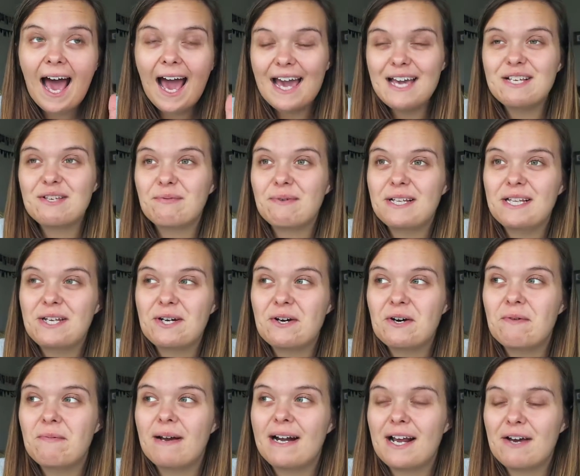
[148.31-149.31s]
eyes welling
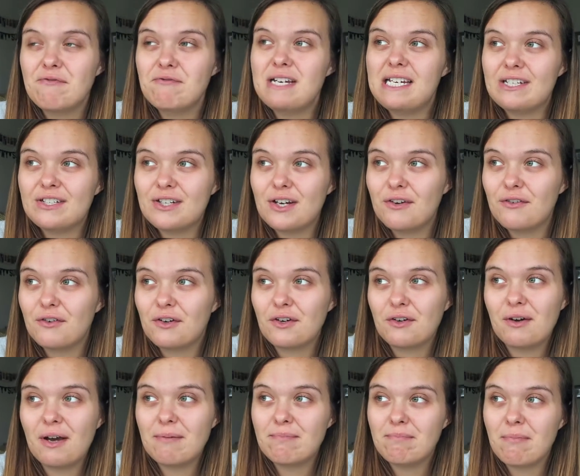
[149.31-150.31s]
up, and I reached over and
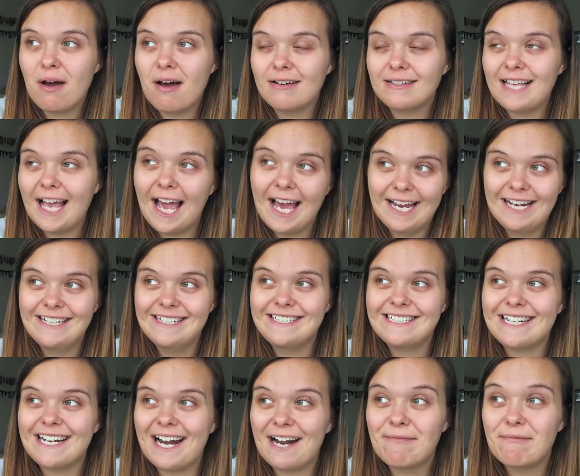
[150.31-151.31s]
grabbed Mark's hand,
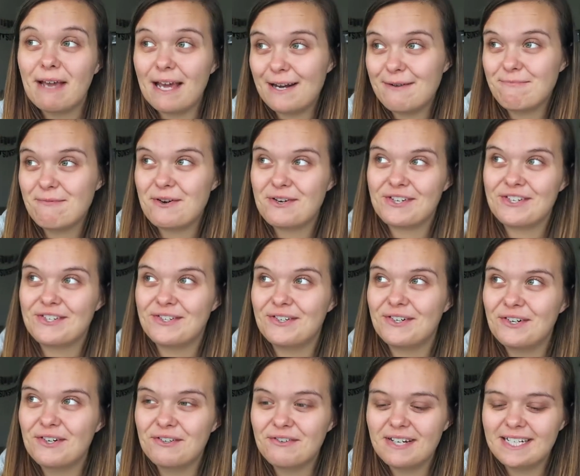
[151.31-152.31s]
and I'm getting emotional
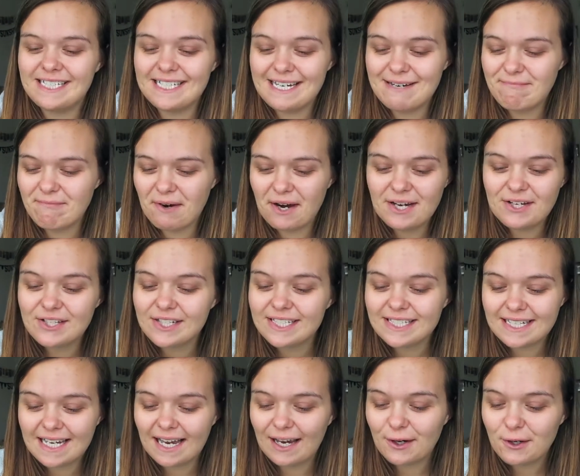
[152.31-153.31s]
already, but I just
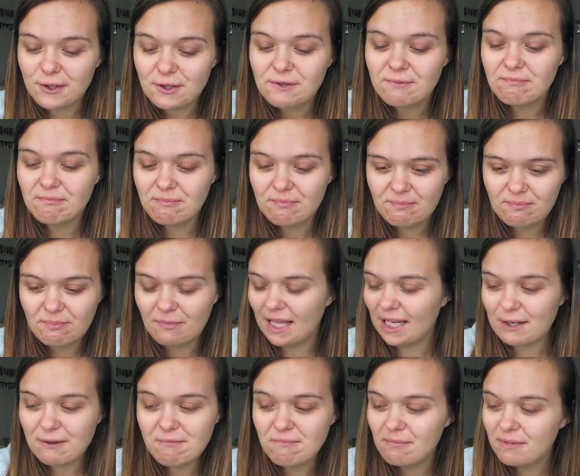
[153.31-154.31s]
I couldn't
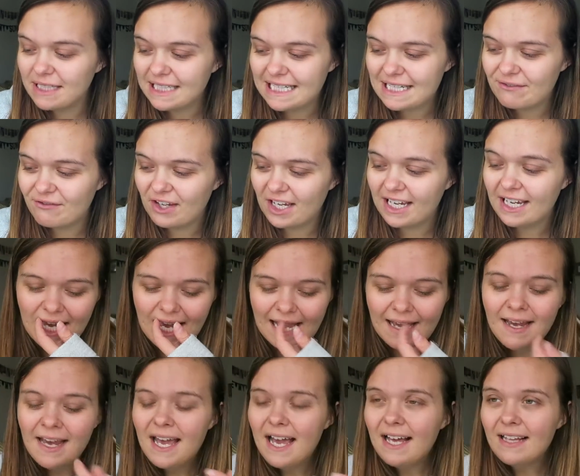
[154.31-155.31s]
couldn't believe it. Yeah,
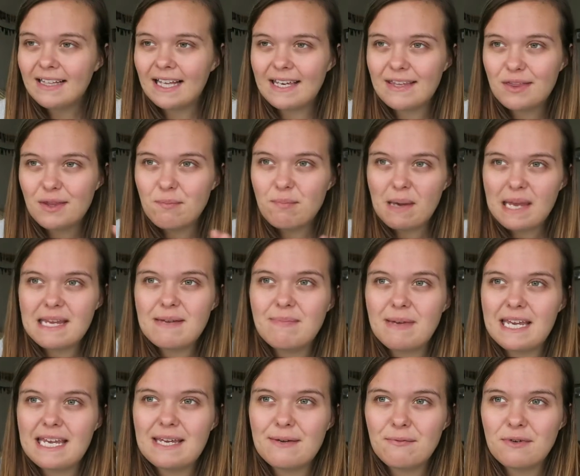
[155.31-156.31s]
like, the
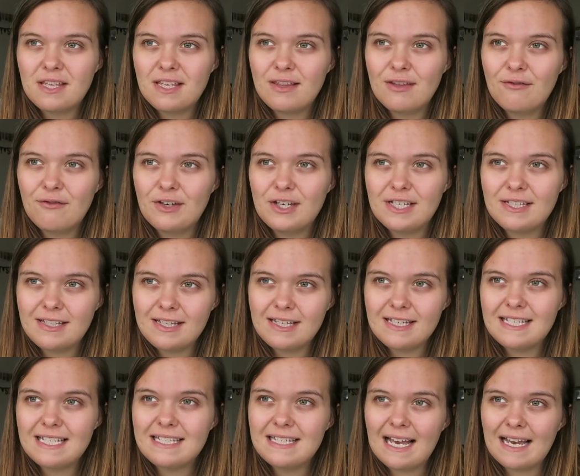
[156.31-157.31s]
baby within the first
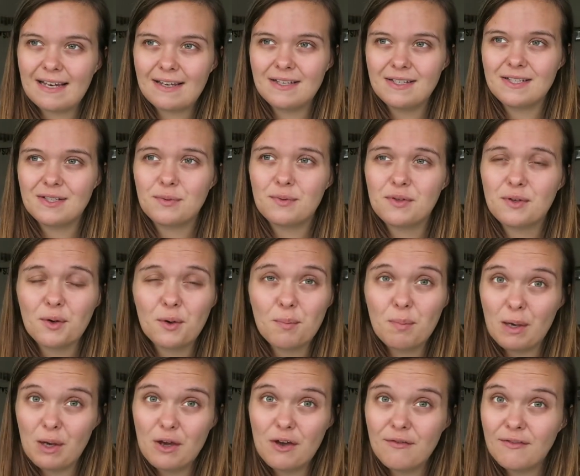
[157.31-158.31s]
thirty seconds was all
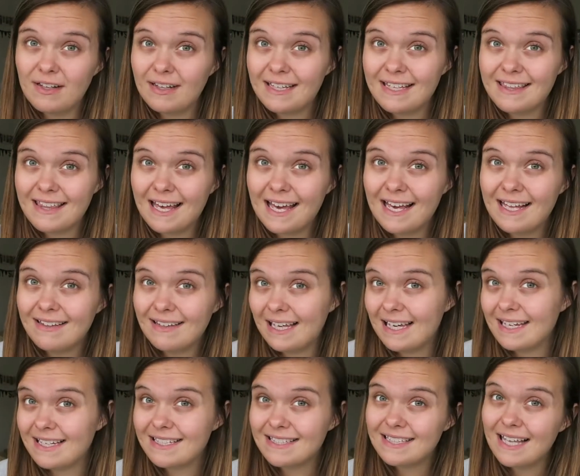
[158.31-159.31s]
perfectly there,
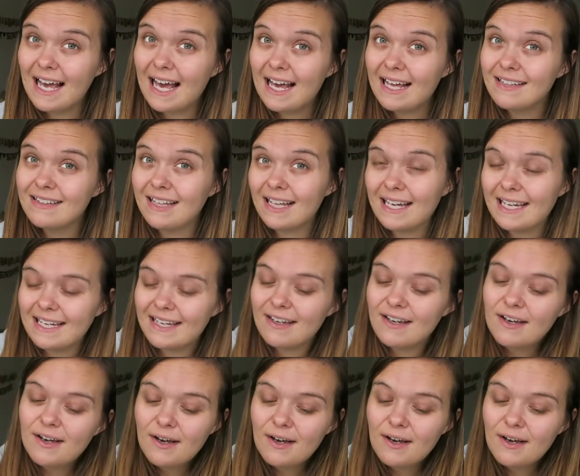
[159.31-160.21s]
like, sat, like,